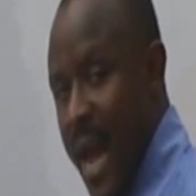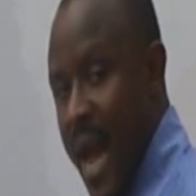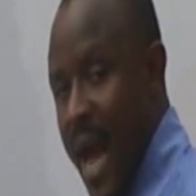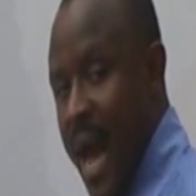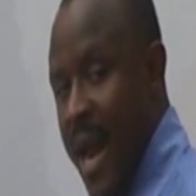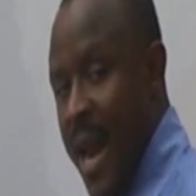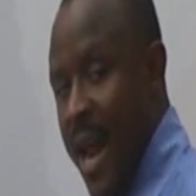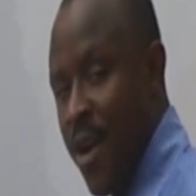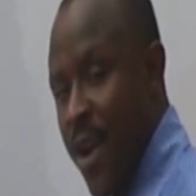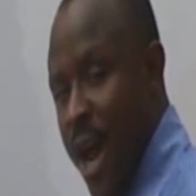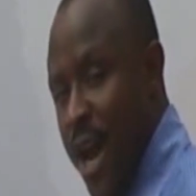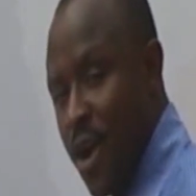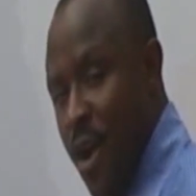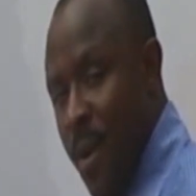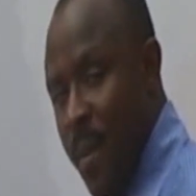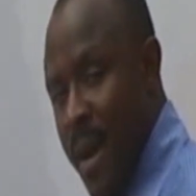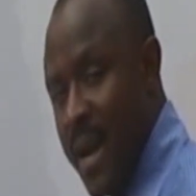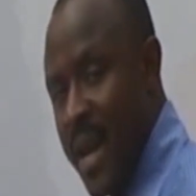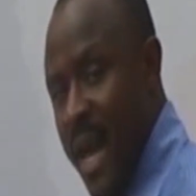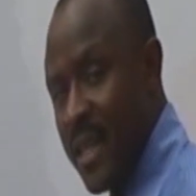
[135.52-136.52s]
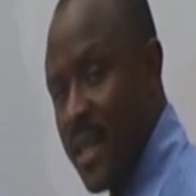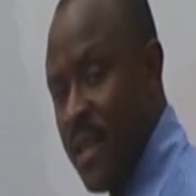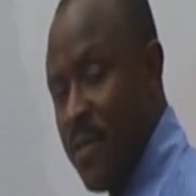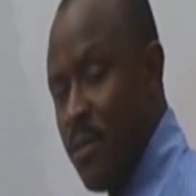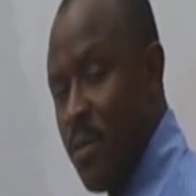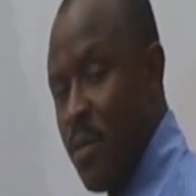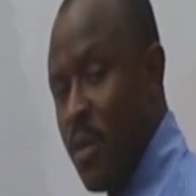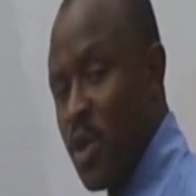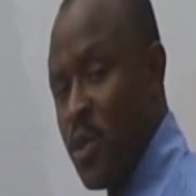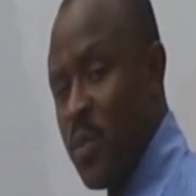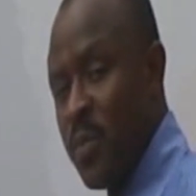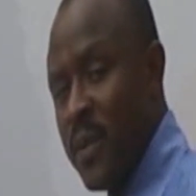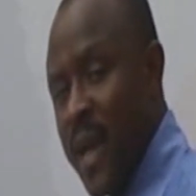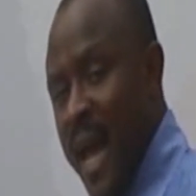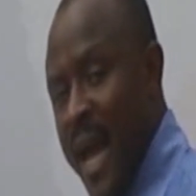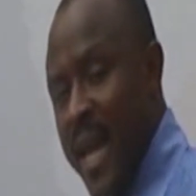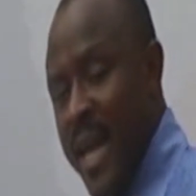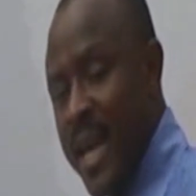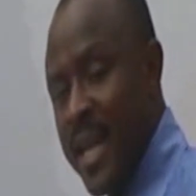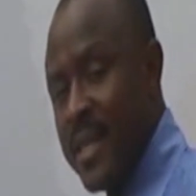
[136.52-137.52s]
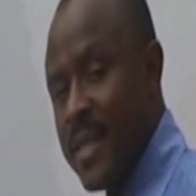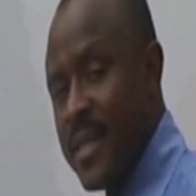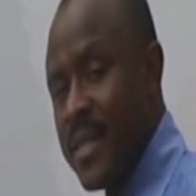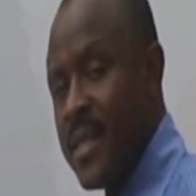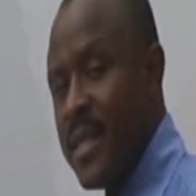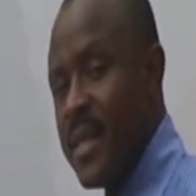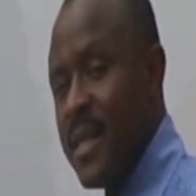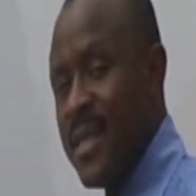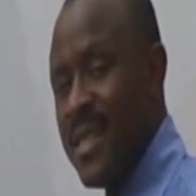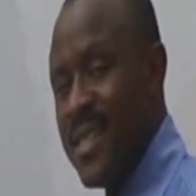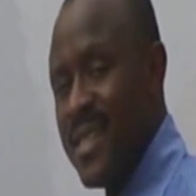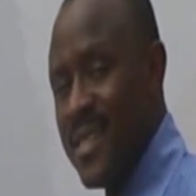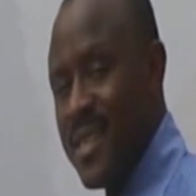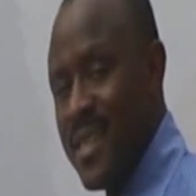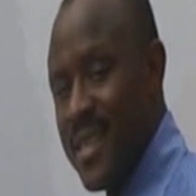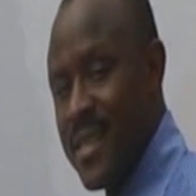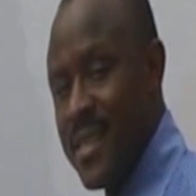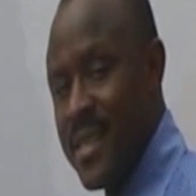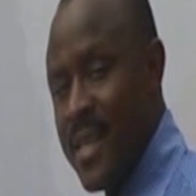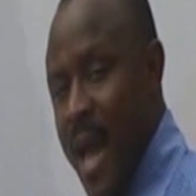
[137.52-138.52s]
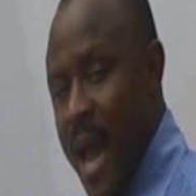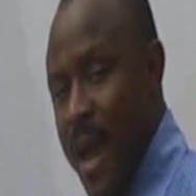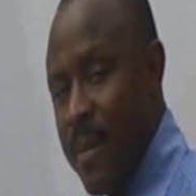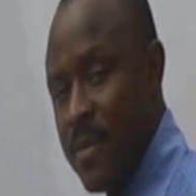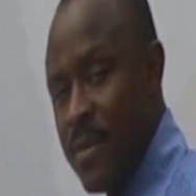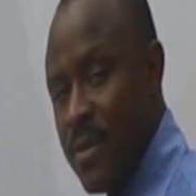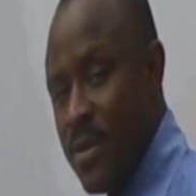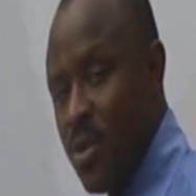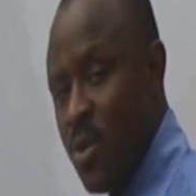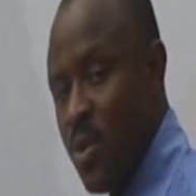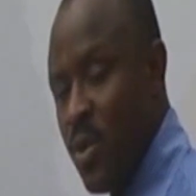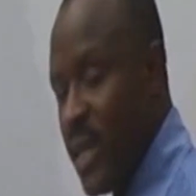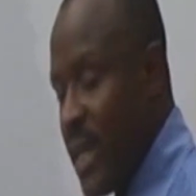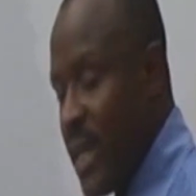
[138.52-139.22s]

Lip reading: And another number that if you multiply it 6 times, you will